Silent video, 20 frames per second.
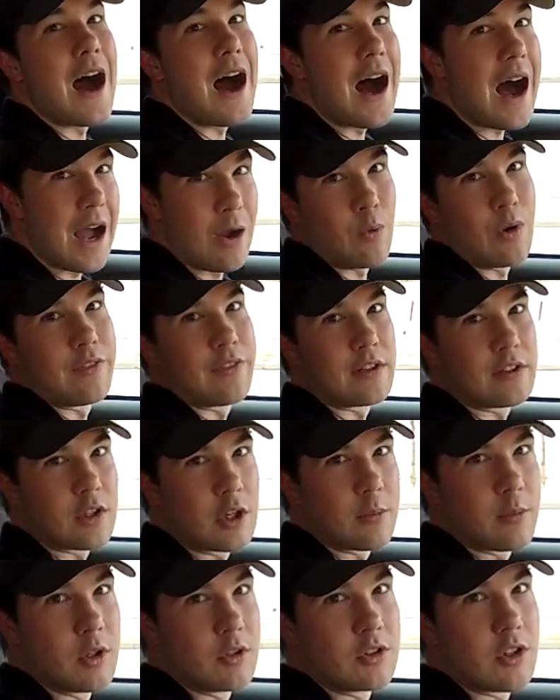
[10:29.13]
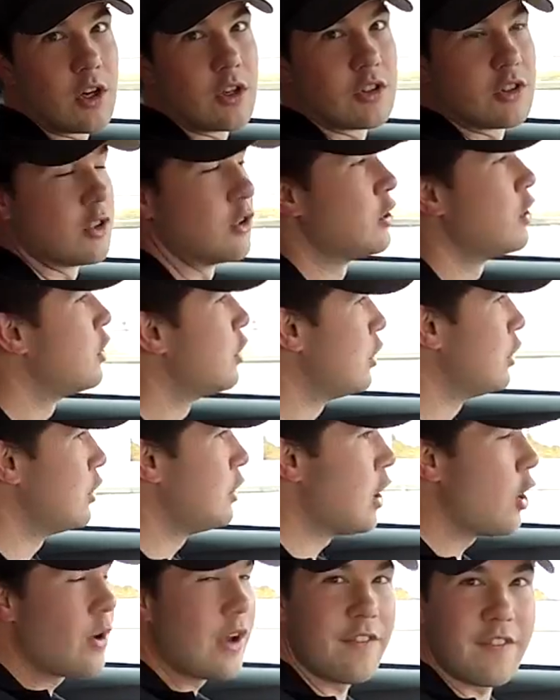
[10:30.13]
I want the turbocharger.
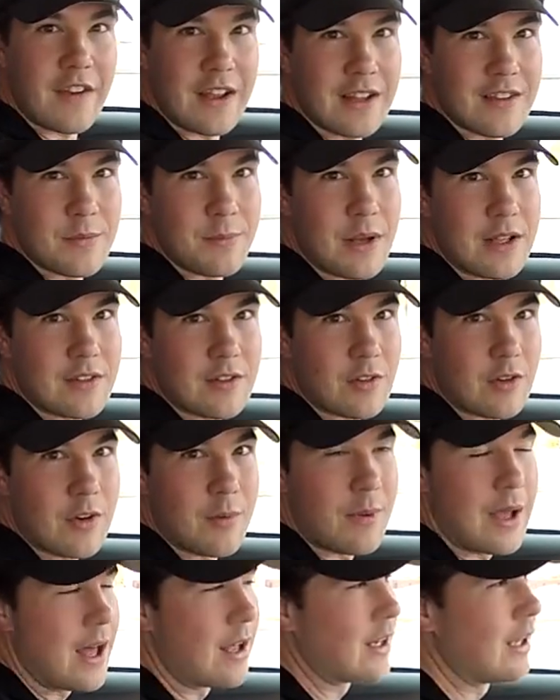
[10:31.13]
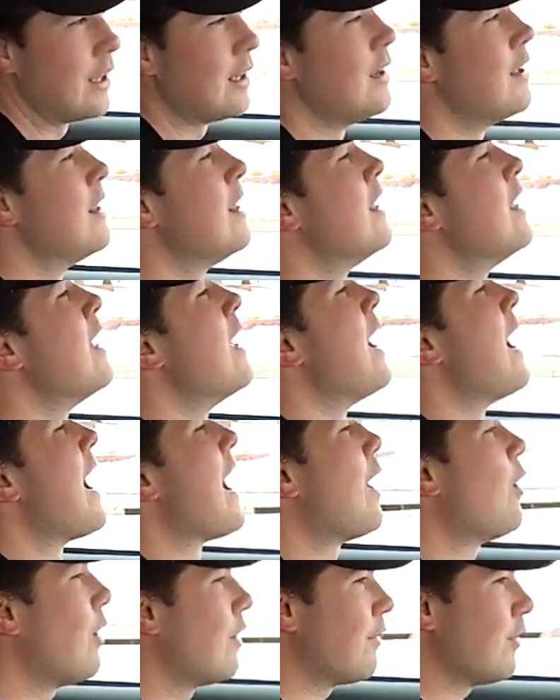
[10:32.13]
No ifs, ands, buts are about it.
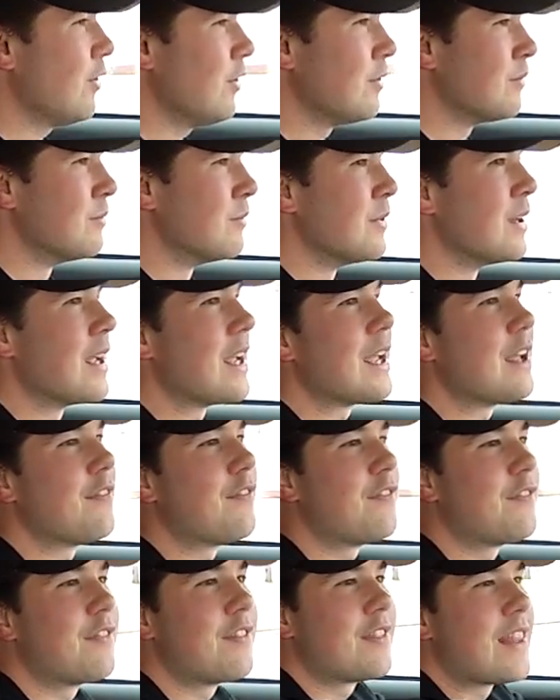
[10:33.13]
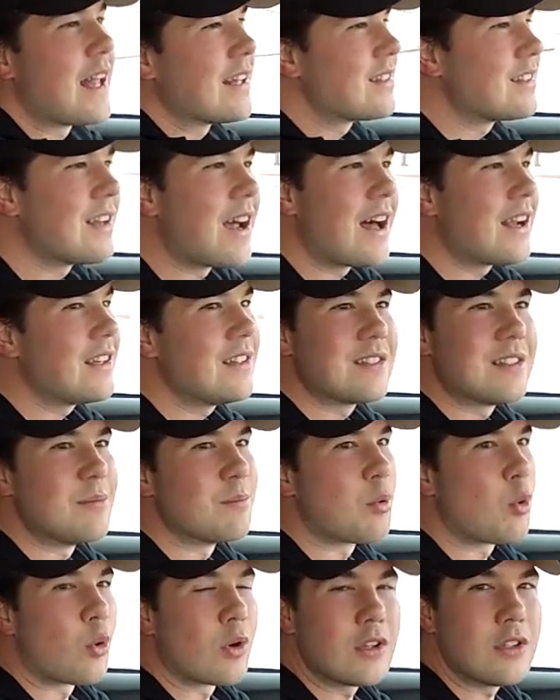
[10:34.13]
However, if that's not as
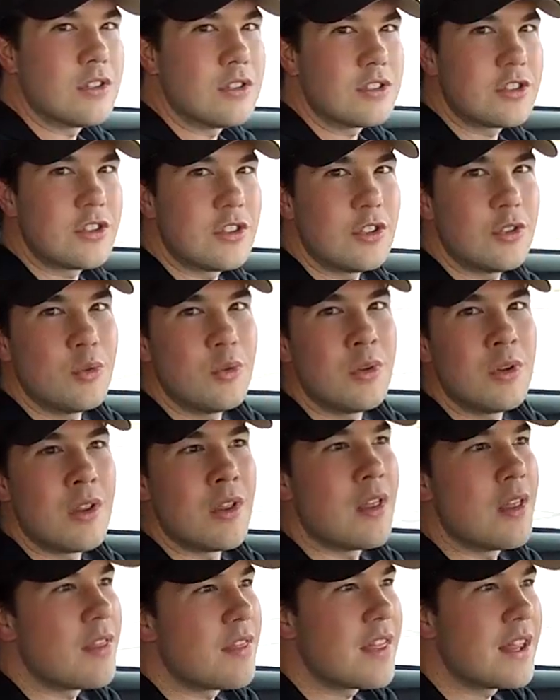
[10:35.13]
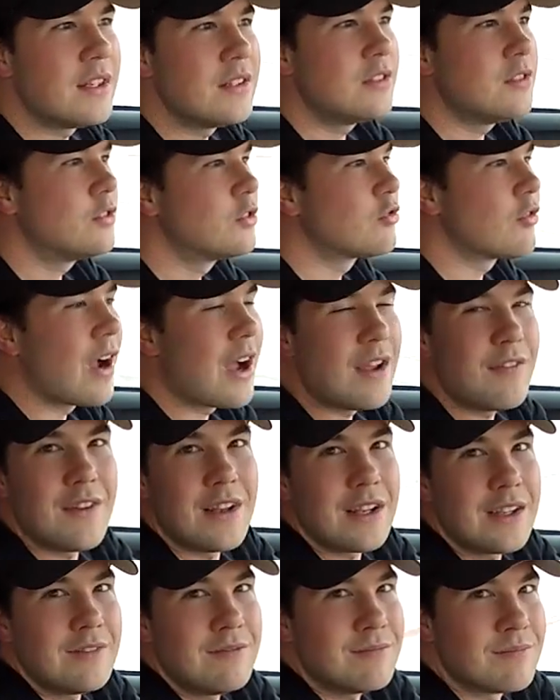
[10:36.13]
important to you, then
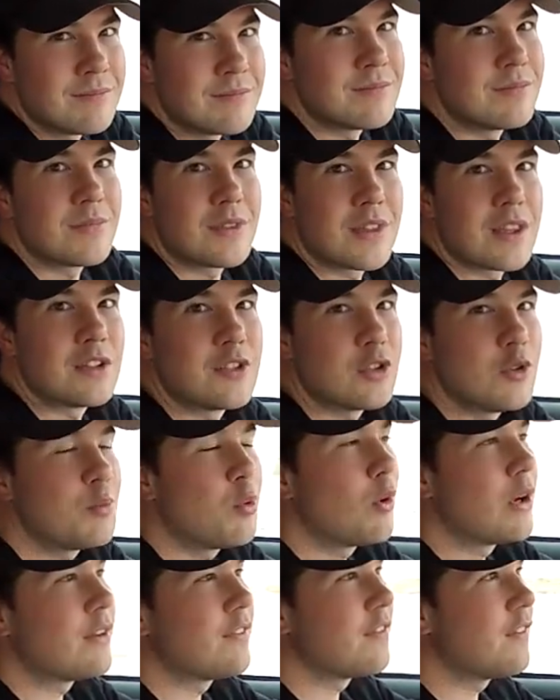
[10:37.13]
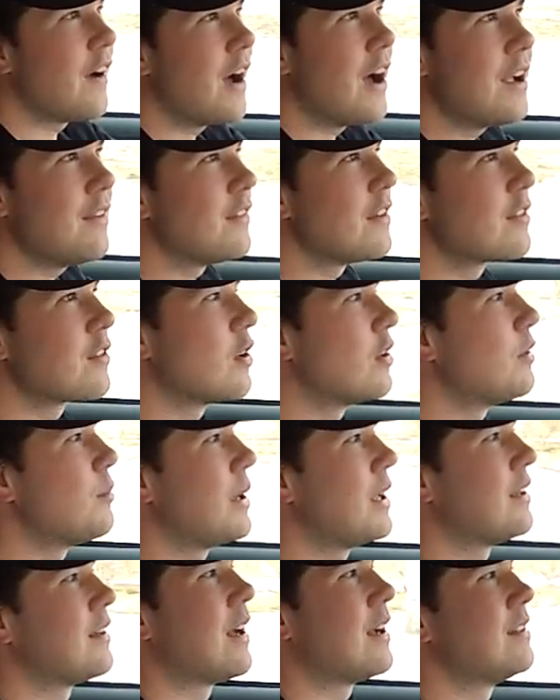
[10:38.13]
driving the 2.5 is going to
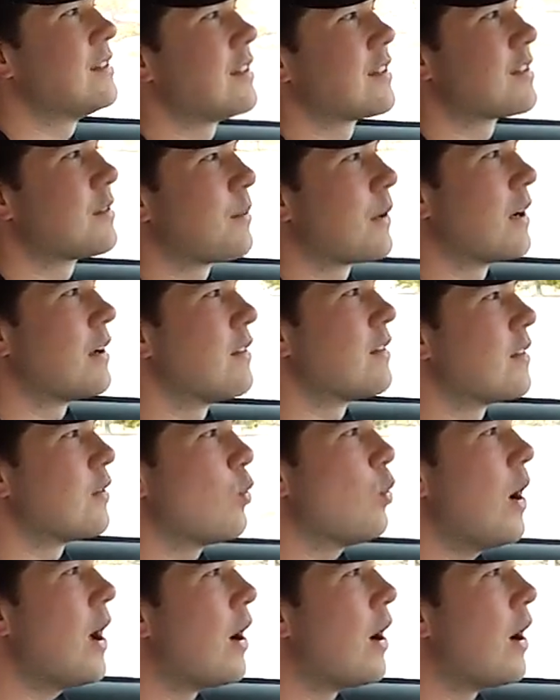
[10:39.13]
be a nice experience as